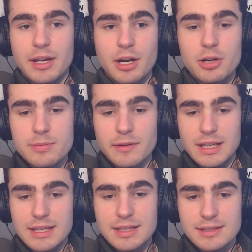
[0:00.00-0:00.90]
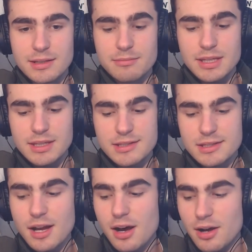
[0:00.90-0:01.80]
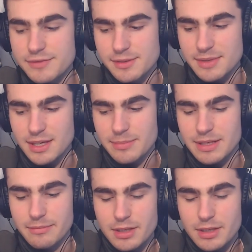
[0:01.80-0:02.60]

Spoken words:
and hopefully this can be the start of something a bit